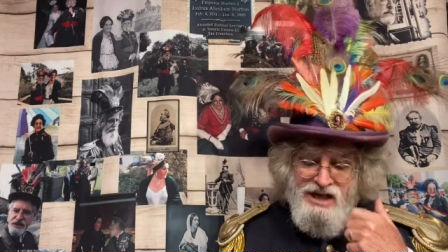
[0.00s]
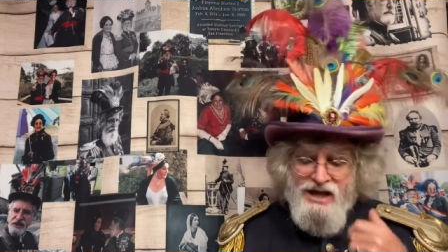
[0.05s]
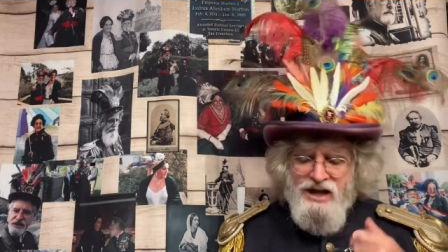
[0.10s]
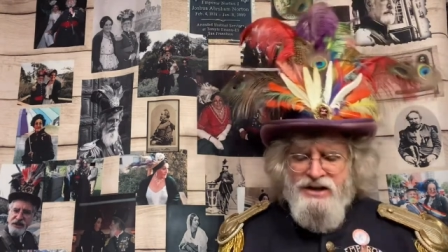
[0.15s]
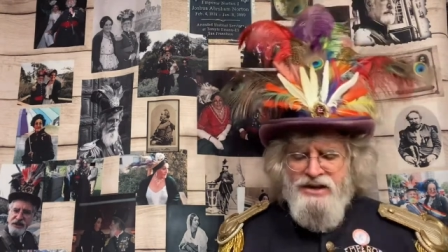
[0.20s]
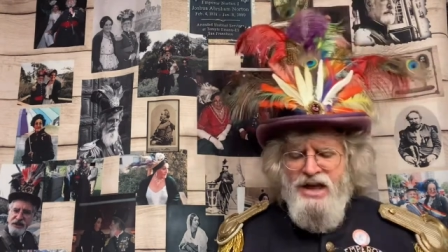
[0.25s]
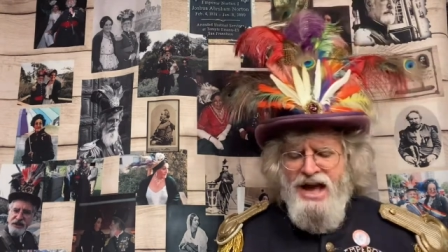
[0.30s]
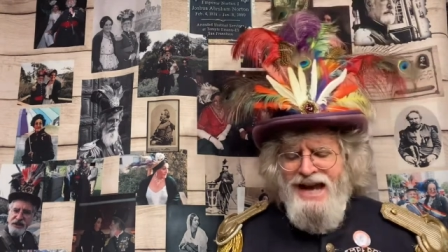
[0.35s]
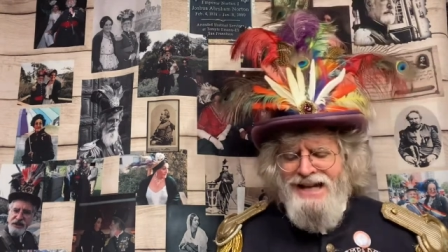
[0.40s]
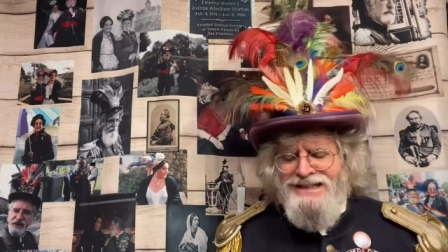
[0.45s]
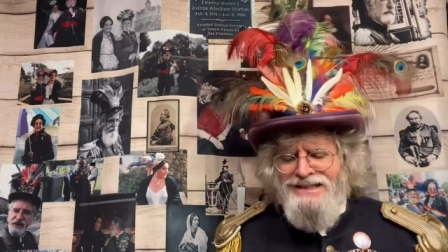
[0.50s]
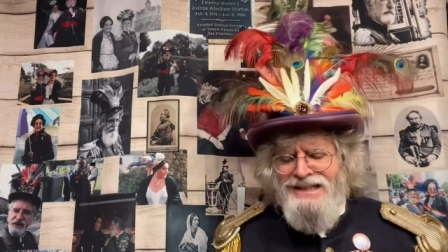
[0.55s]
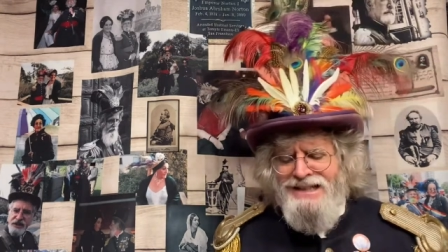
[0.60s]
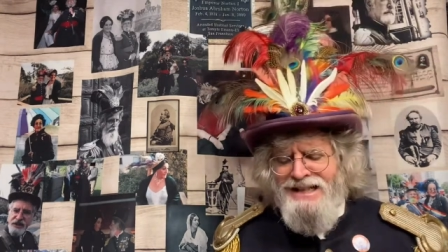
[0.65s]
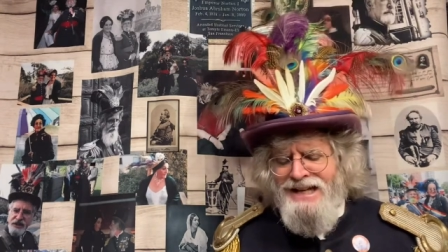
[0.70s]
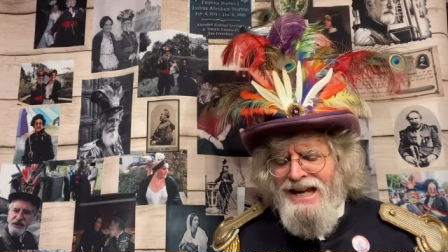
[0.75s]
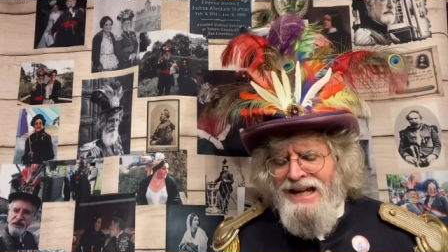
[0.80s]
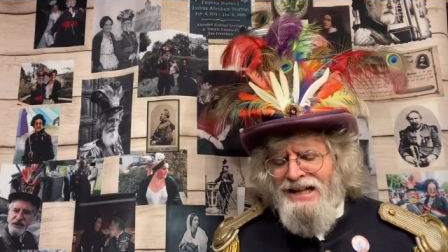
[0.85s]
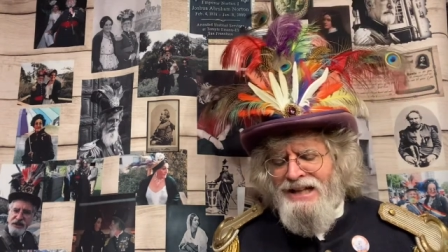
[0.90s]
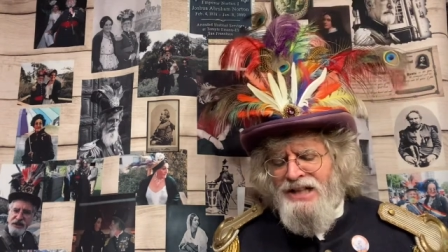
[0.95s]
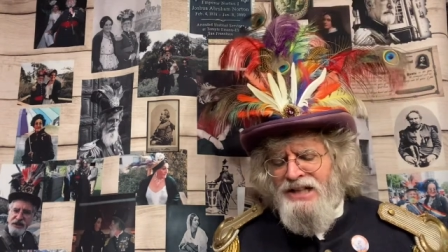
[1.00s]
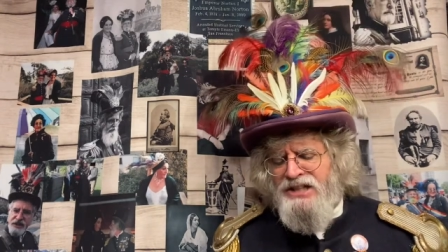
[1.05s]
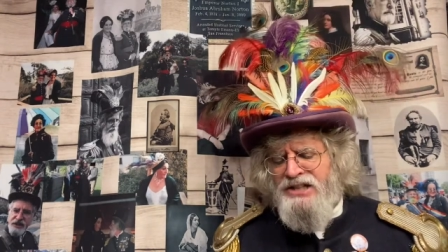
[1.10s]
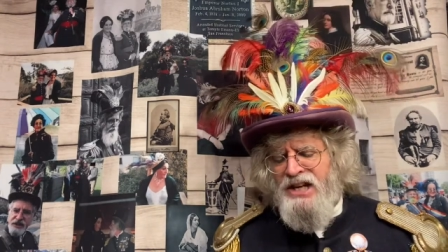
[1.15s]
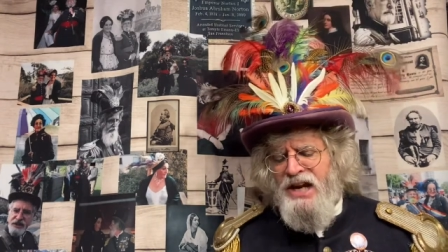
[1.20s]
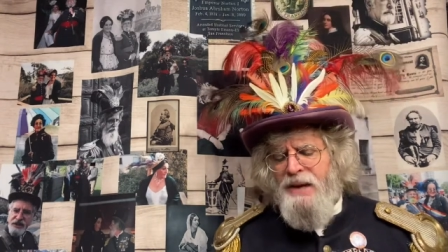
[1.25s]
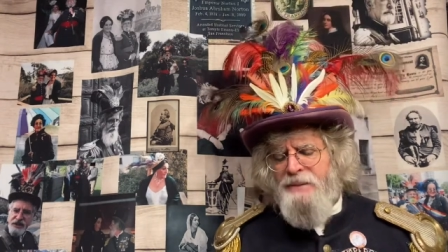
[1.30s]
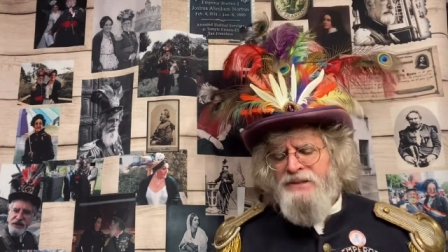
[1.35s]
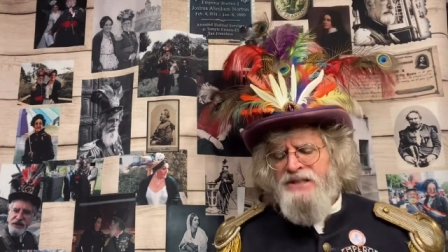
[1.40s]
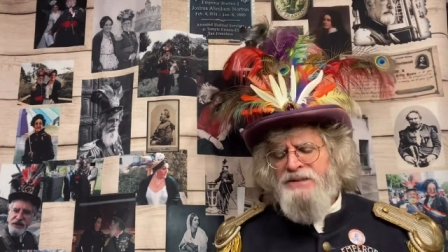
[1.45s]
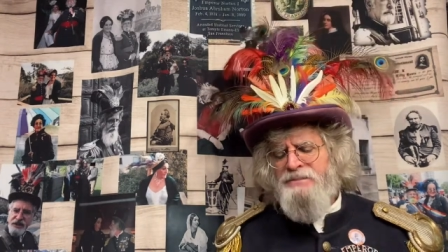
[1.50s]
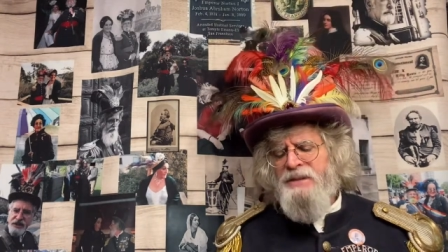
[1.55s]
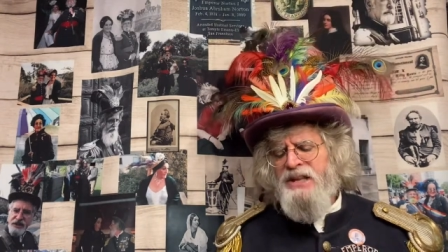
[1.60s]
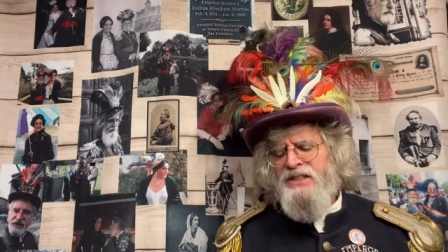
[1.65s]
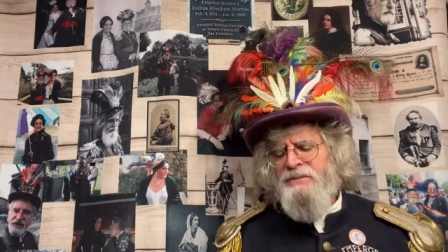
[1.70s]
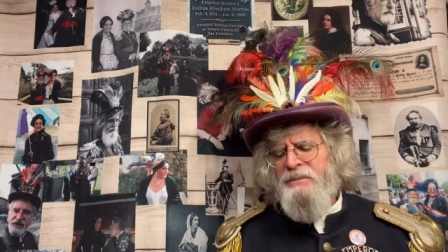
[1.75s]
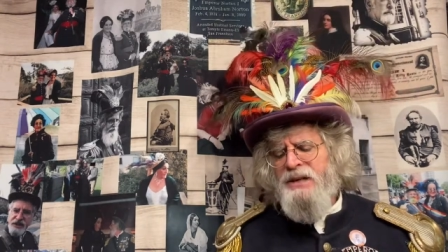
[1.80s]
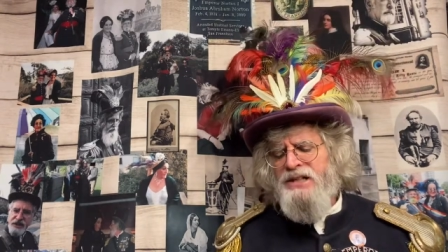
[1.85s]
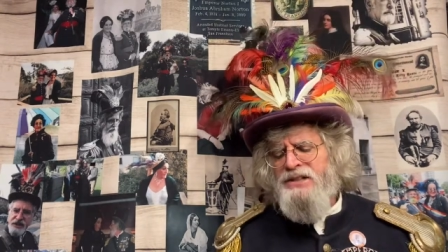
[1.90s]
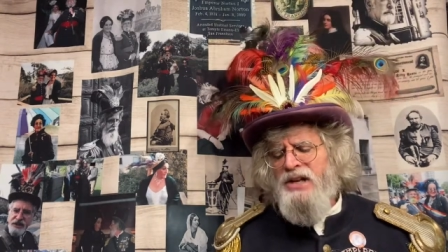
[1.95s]
1980, James
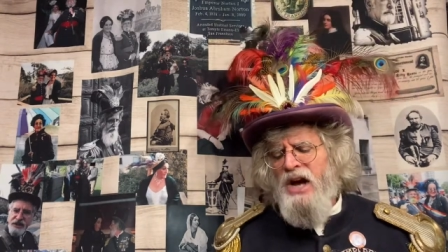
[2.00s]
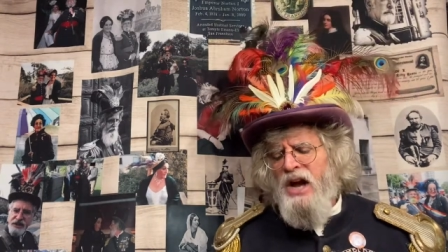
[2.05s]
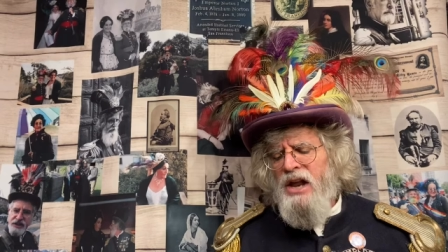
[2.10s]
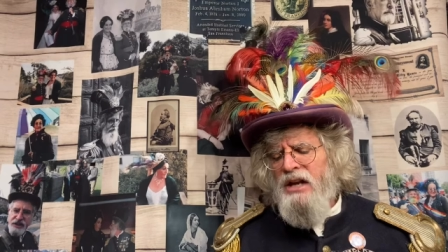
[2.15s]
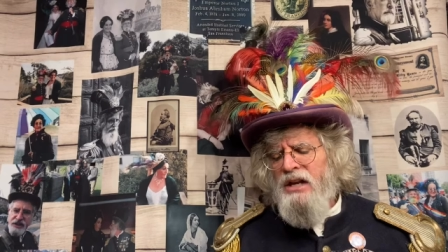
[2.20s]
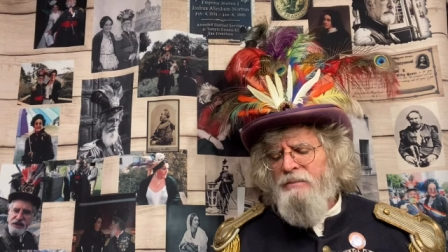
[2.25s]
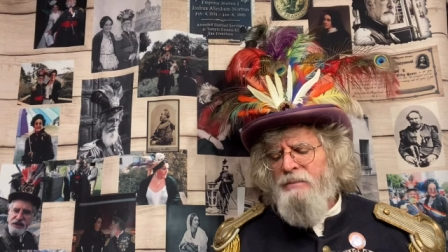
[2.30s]
Smith McDonnell,